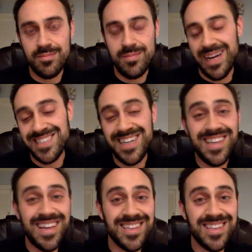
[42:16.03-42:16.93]
And I say
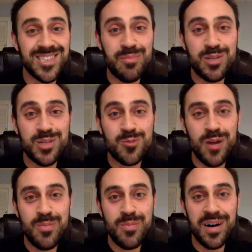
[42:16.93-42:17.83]
that in the simplest
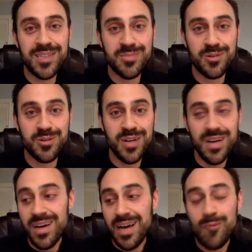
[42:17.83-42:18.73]
way possible.
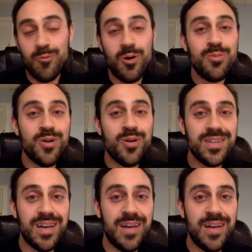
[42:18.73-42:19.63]
At one point
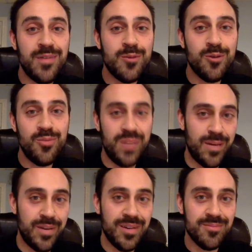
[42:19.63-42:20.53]
in life, you were a
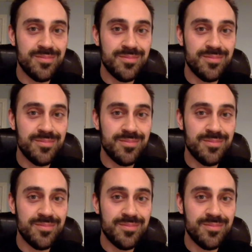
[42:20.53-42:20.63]
baby.